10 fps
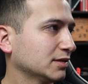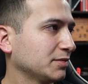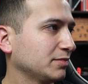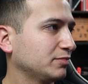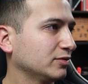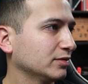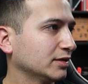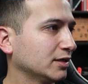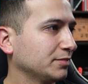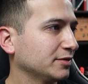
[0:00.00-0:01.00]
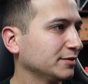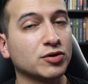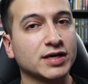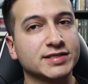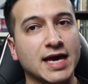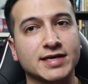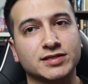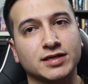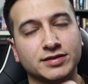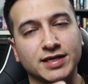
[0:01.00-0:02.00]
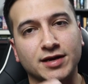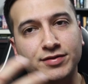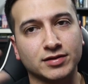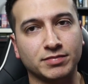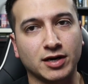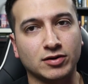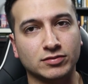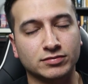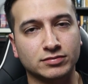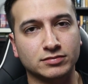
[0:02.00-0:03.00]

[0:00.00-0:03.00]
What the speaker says: let me pull it up. Mort is asking Death about